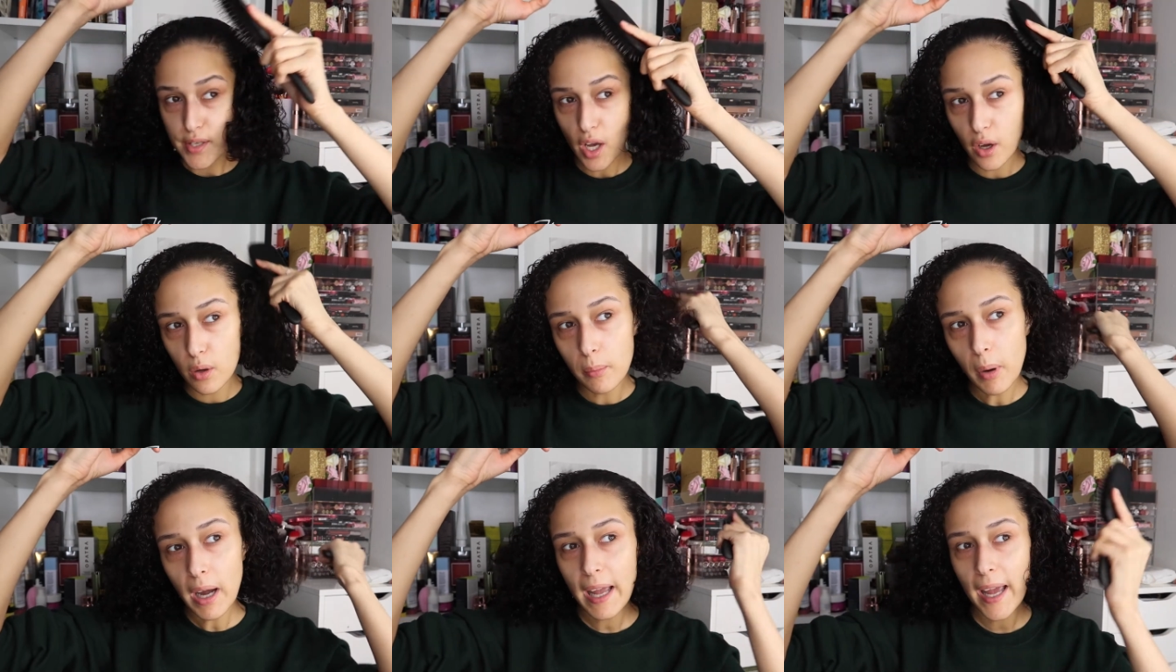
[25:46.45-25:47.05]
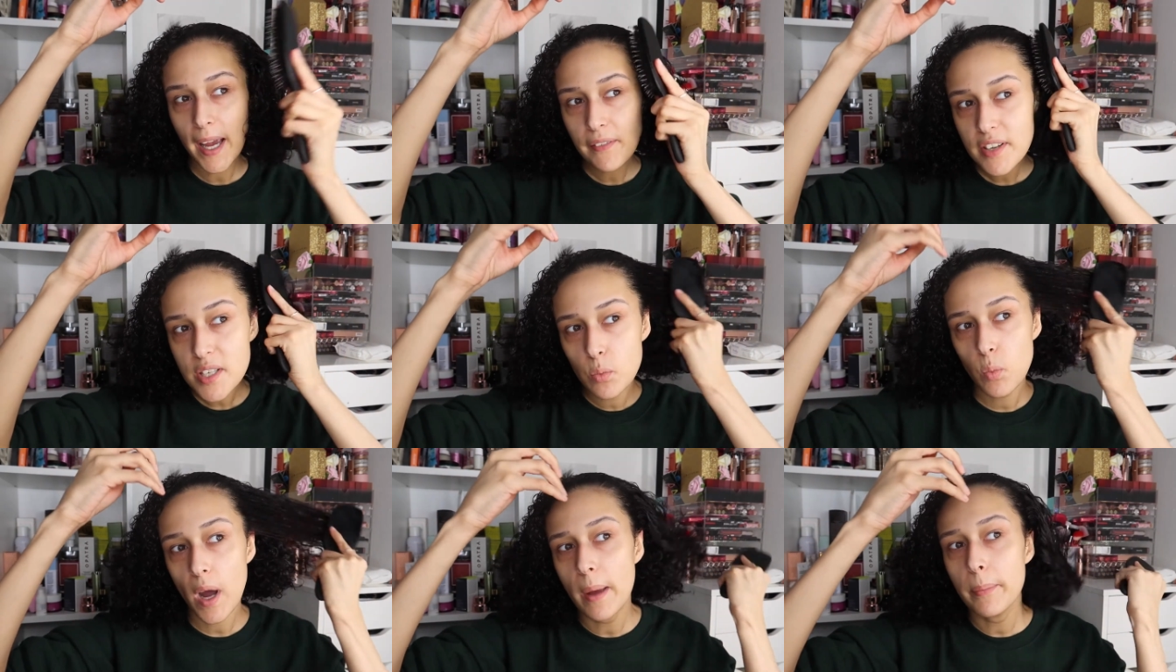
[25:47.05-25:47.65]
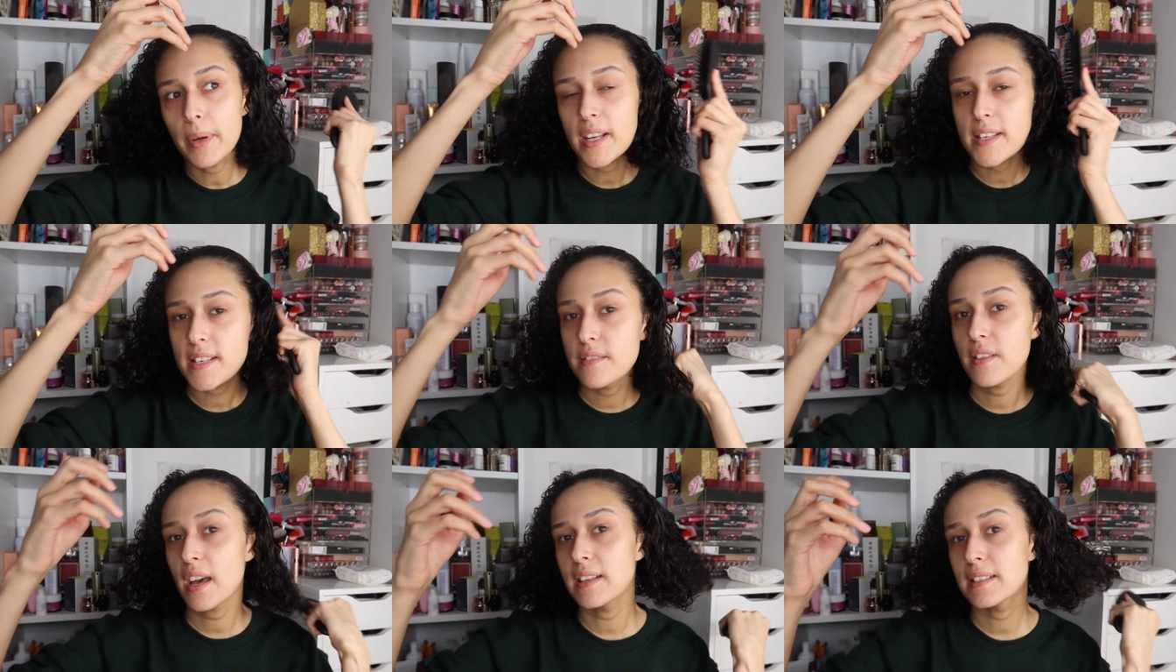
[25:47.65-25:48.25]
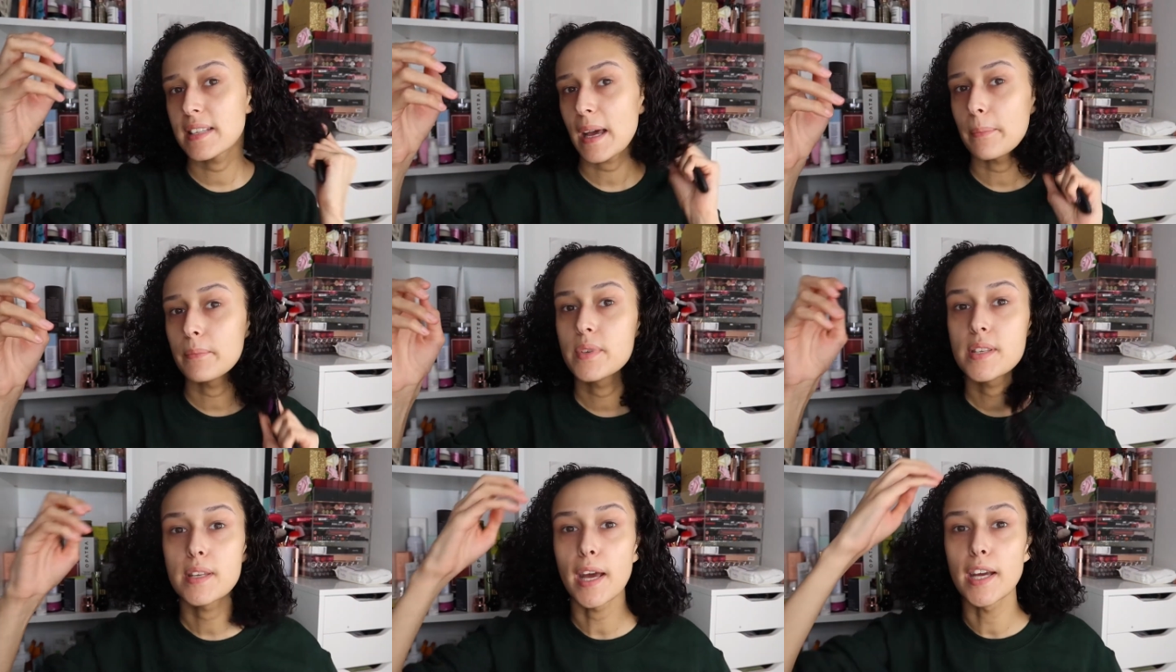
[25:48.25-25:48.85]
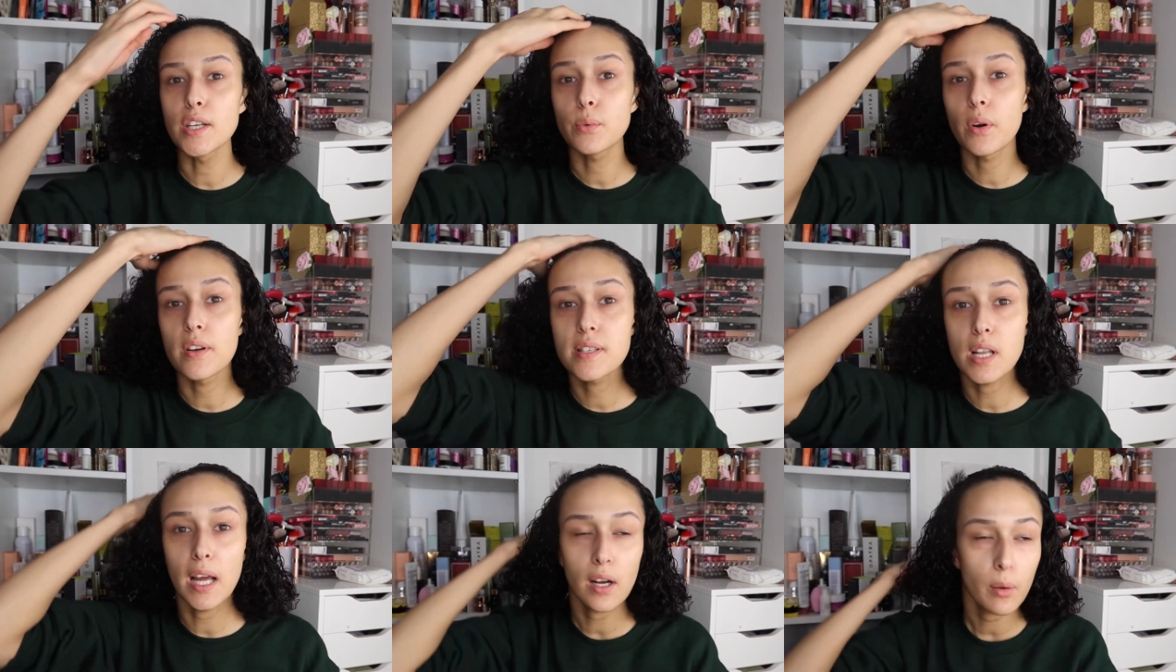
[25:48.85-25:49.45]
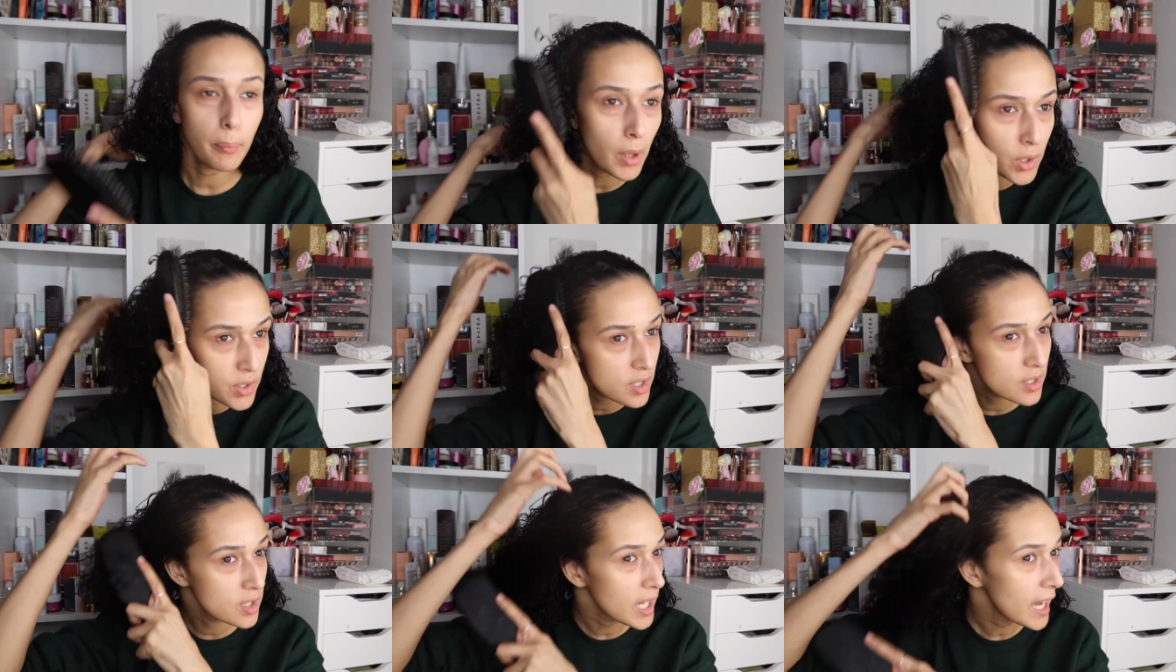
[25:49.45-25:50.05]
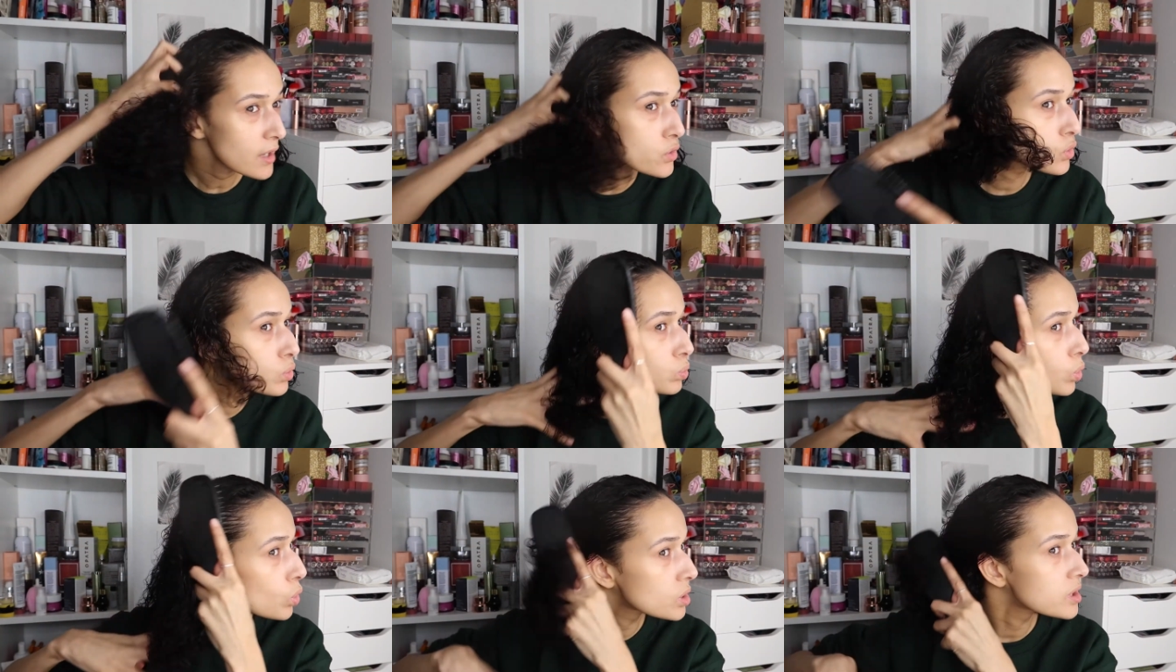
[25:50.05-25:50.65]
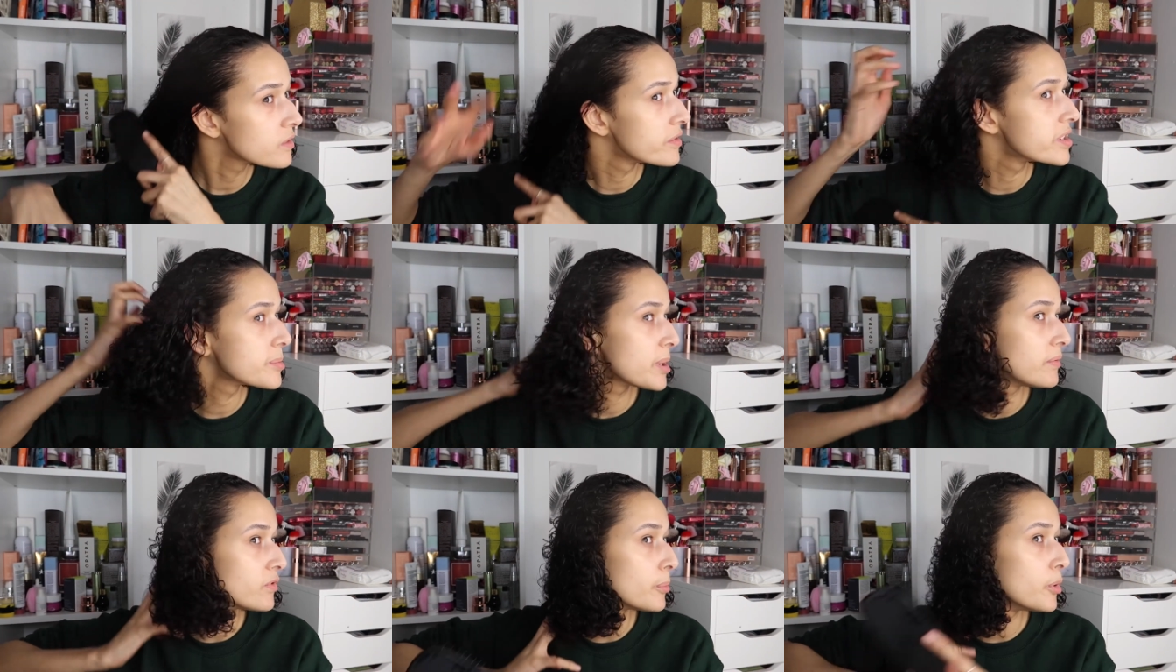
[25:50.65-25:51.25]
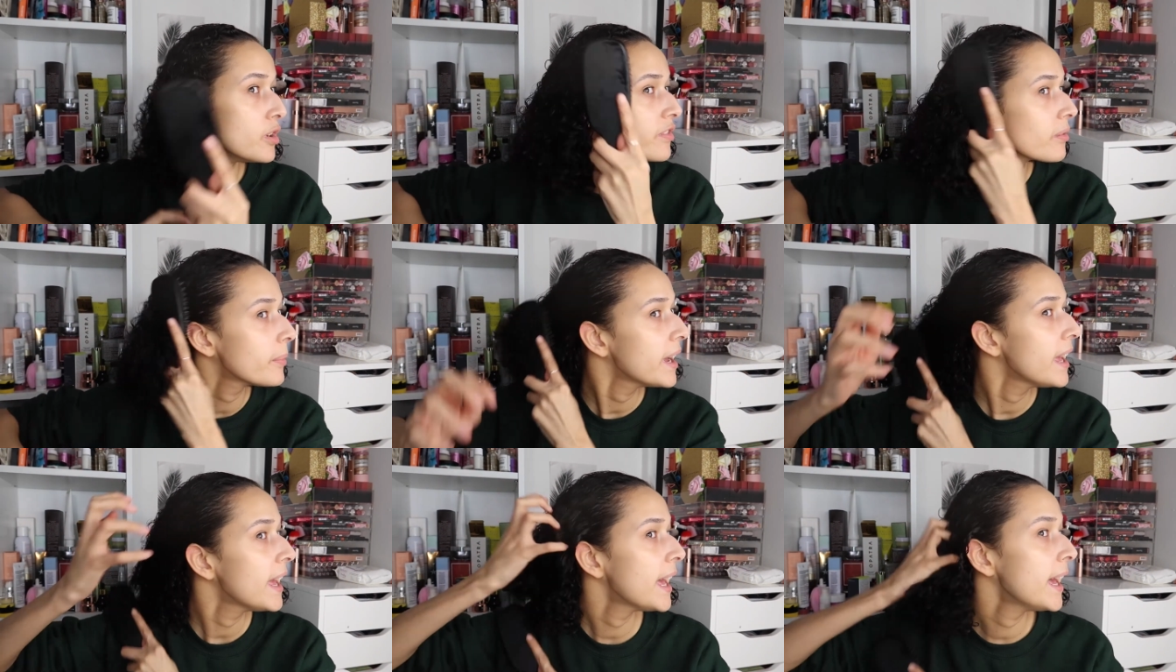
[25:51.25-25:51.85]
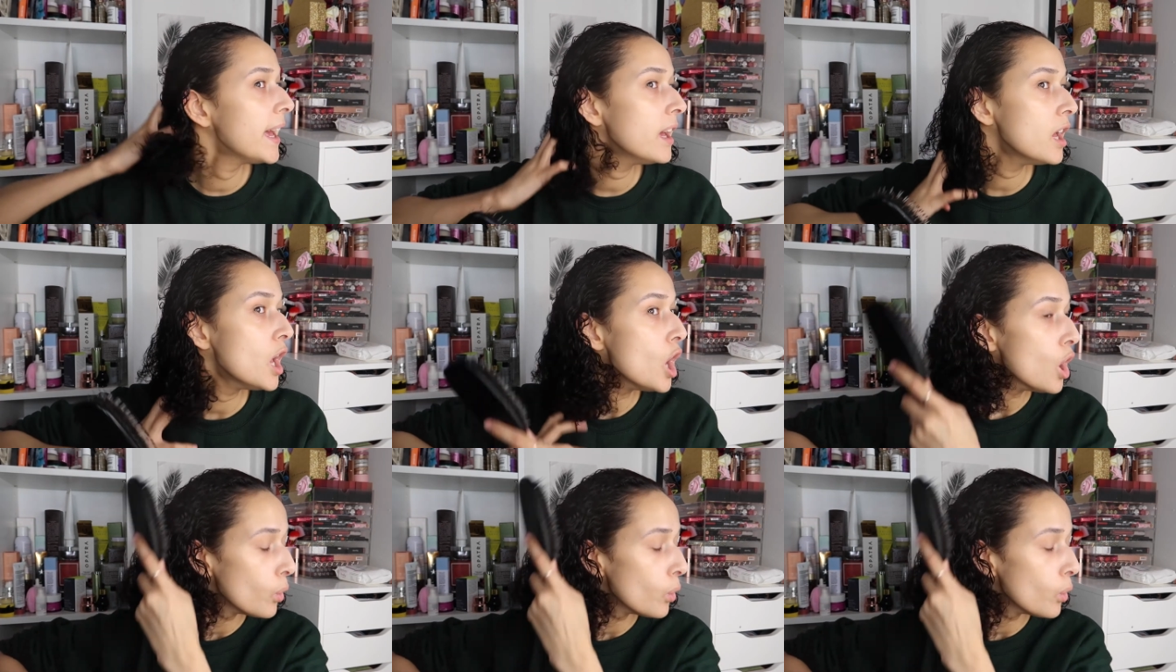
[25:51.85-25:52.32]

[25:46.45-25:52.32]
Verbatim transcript: So my hair is wet, but it's in that damp stage where it's like most of the actual water has been removed from my hair,